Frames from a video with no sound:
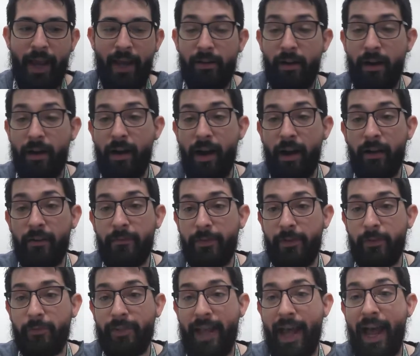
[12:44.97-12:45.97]
Kandahar
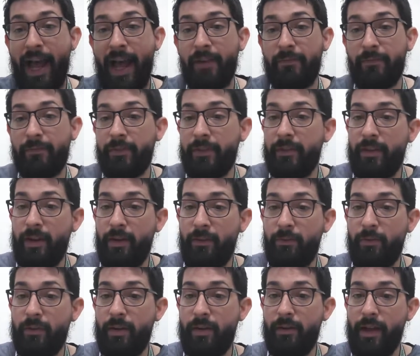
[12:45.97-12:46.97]
airfield, CAF.
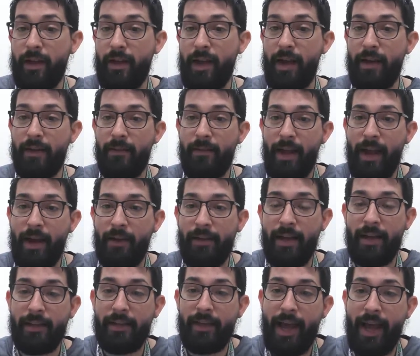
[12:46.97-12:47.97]
We're out
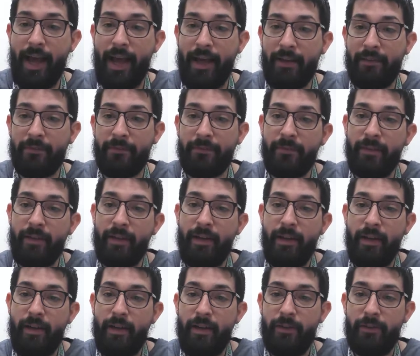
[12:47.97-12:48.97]
at CAF
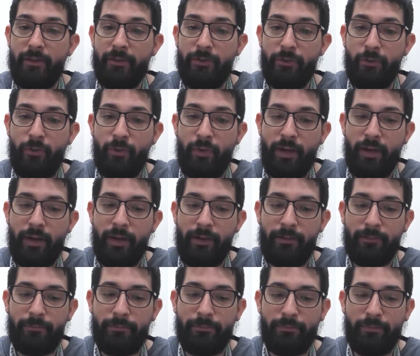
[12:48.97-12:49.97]

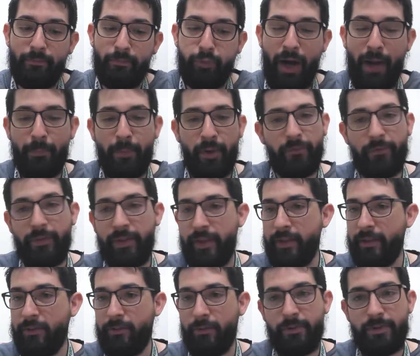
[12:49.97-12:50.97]
to prep our
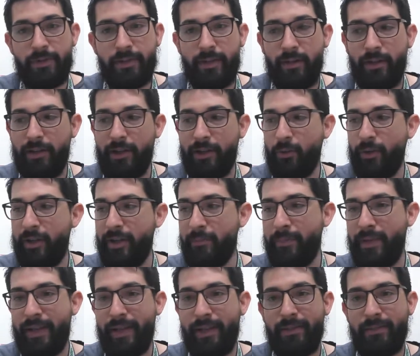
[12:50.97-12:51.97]
vehicles and our
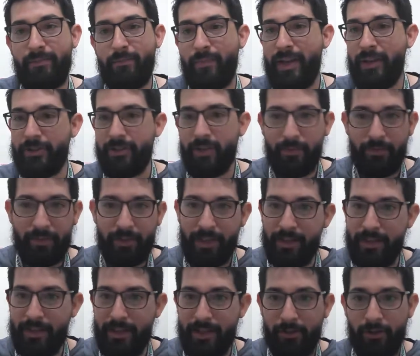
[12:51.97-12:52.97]
equipment, make sure
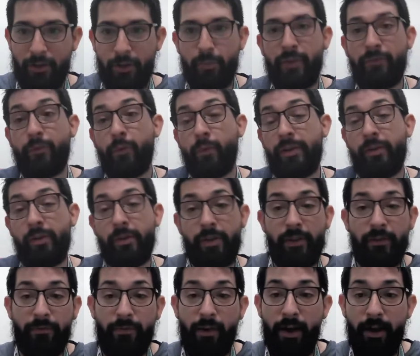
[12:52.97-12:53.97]
everything's zero before we go to
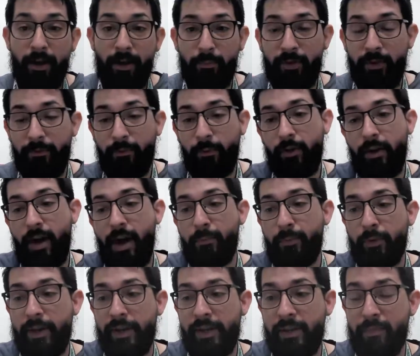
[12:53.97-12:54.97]
the FOB, the Forward
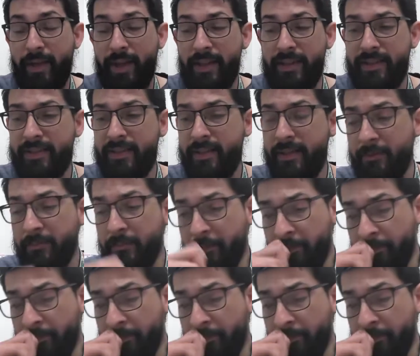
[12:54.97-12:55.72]
Operating Base.